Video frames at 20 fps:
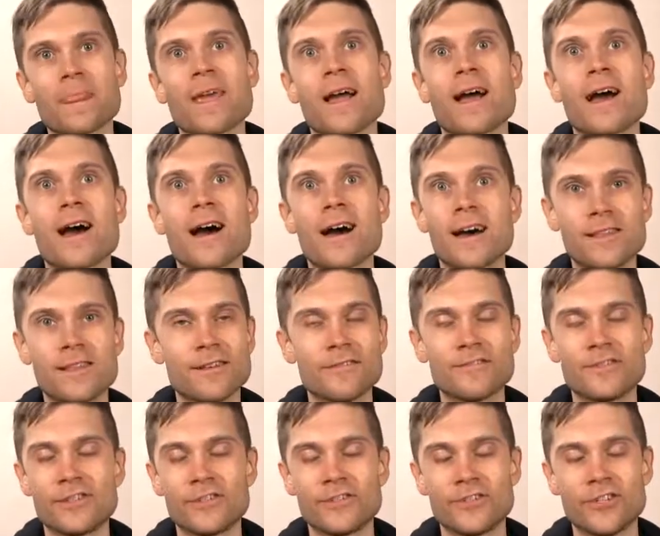I love
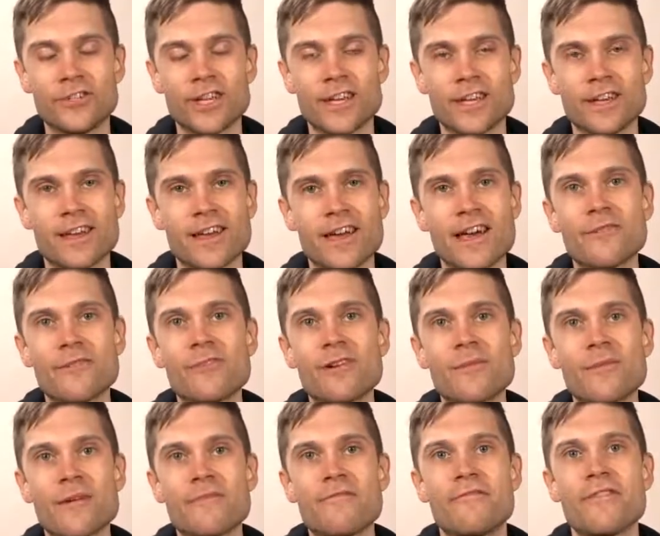sushi. And one of
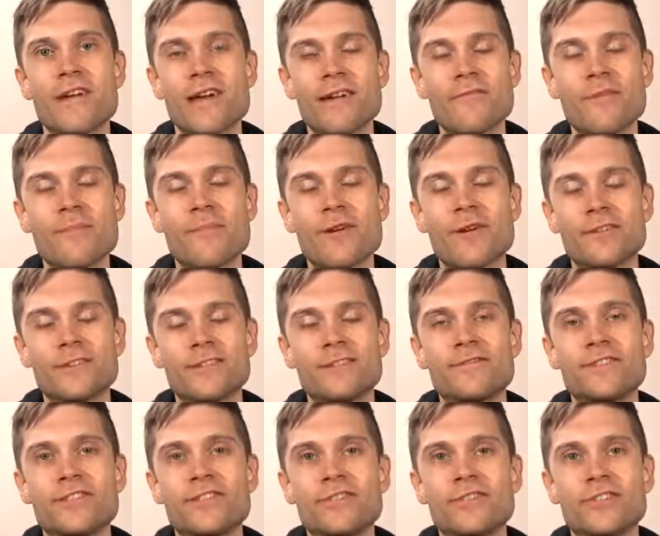my favorite parts of
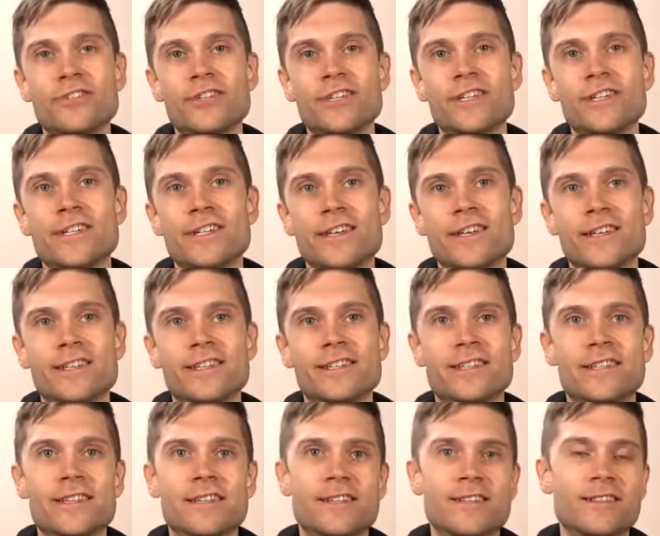sushi is
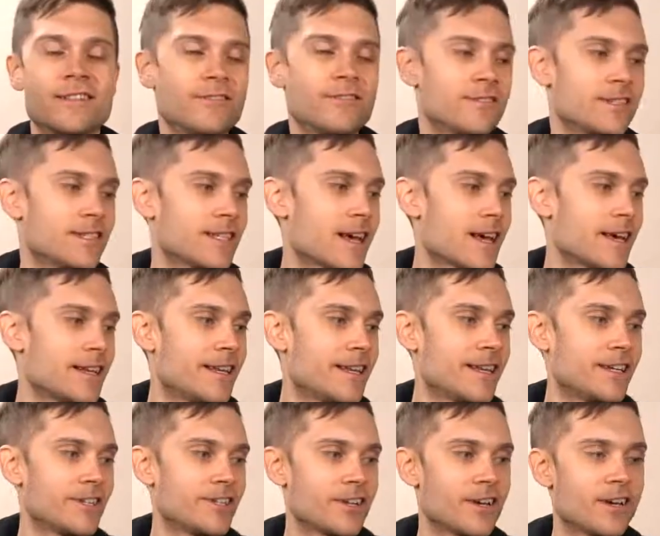the little side
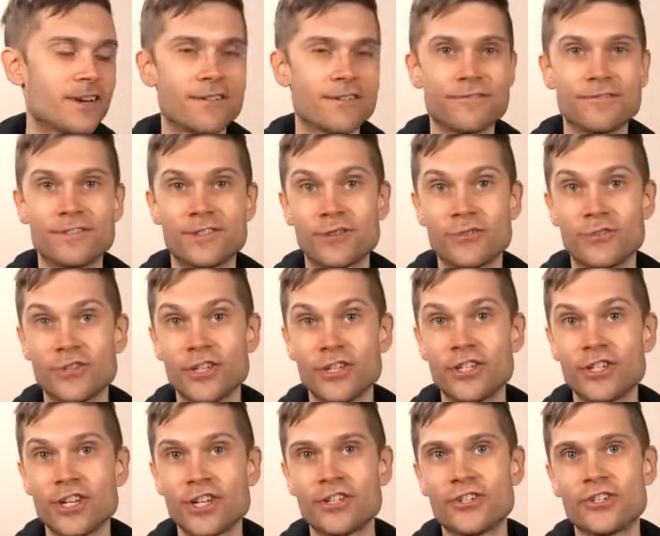dish of sushi
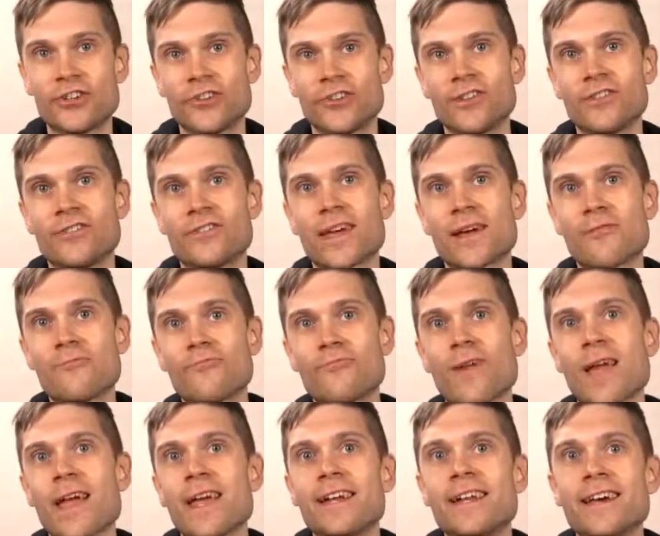ginger. You know, that
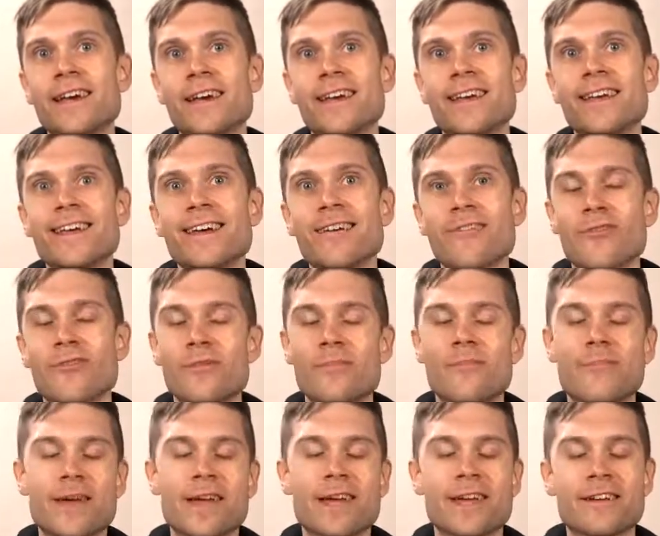red or
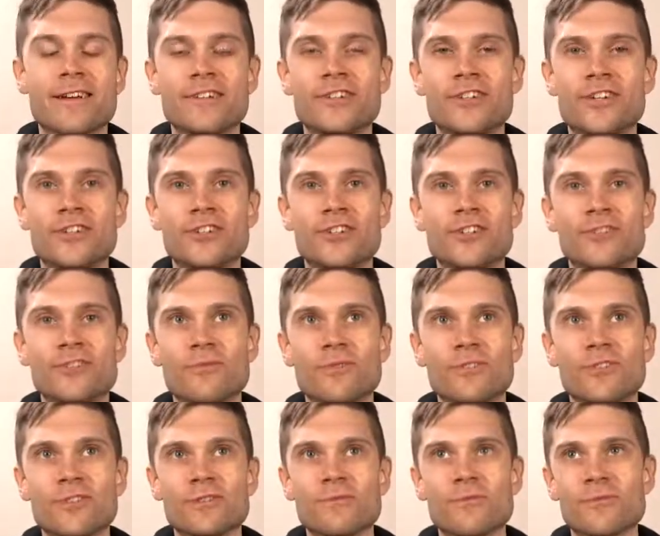pink ginger, which
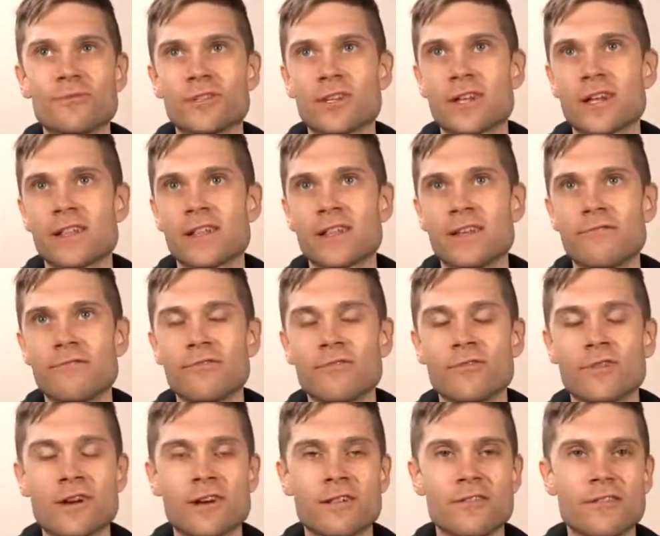is most likely food
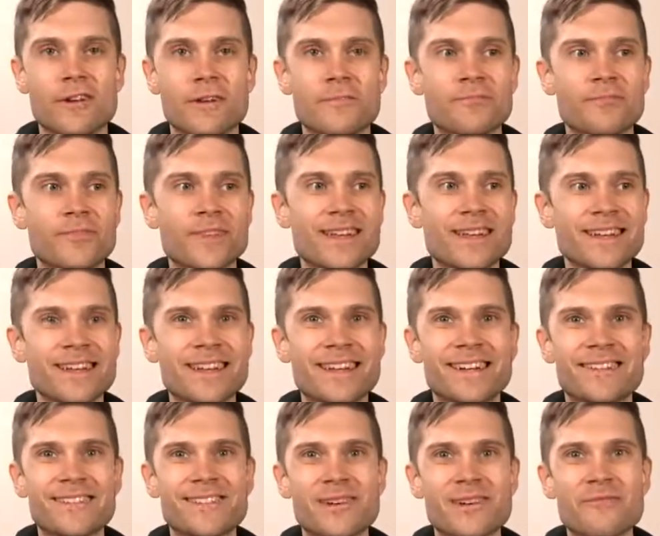coloring in a
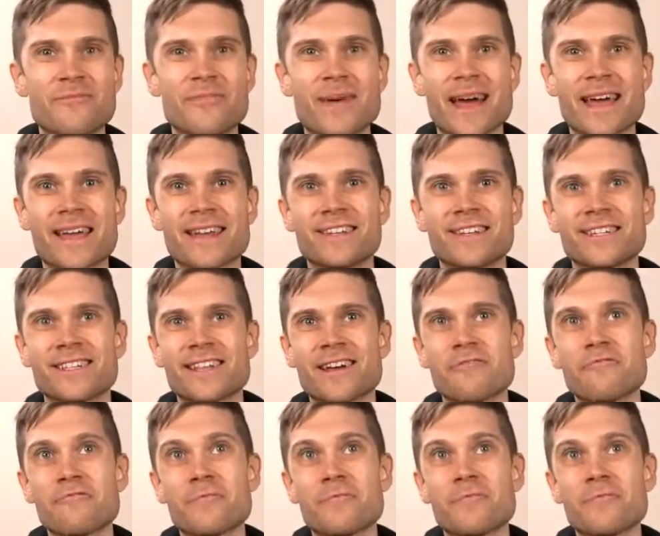lot of packaged stuff.